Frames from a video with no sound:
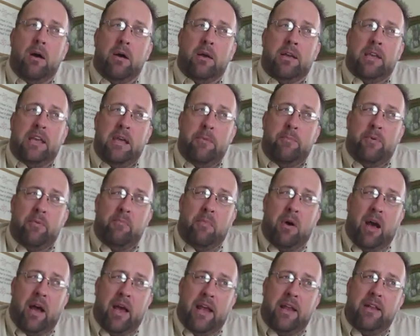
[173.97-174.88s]
Keep in
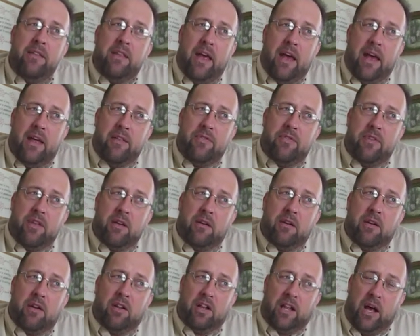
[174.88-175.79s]
mind that the
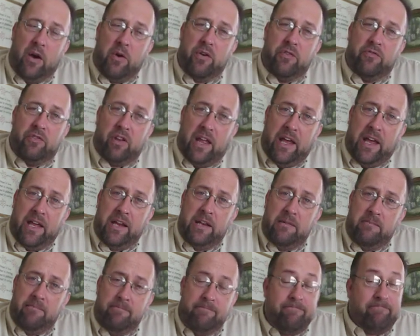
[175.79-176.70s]
cloud of lead,
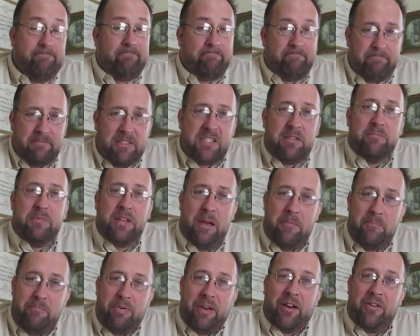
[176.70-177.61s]

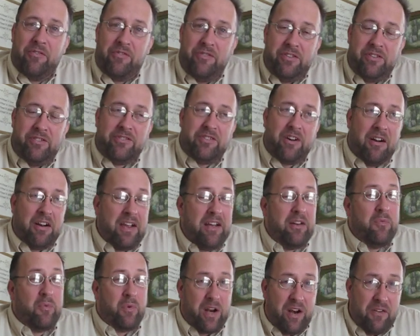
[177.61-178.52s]
sometimes bigger than your target,
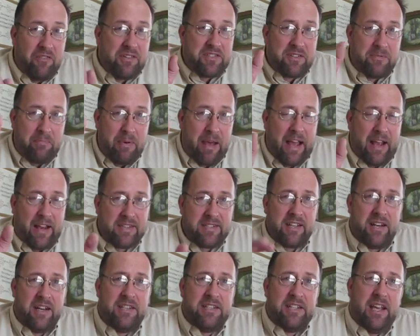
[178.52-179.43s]
and whatever's in back is
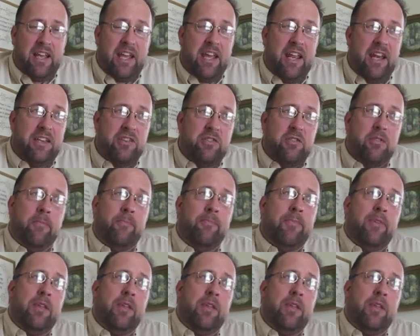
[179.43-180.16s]
going to take a hit too.